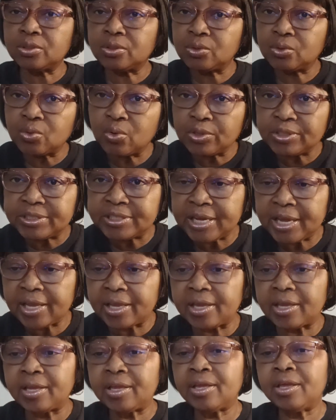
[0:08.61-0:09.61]

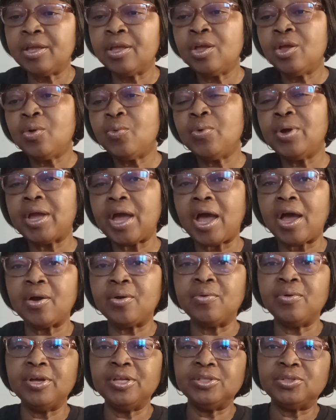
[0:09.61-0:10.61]
Today we are
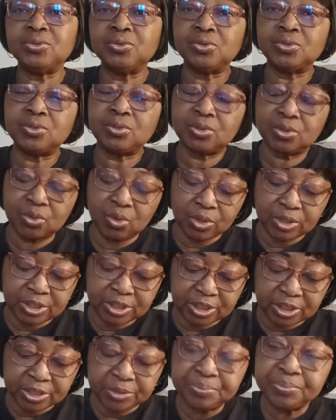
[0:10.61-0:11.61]
going to
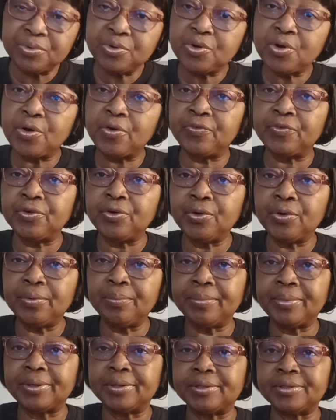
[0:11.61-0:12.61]
study the book of
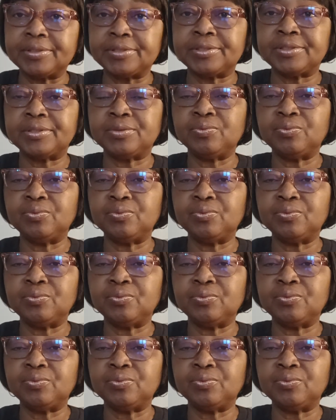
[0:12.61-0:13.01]
Numbers.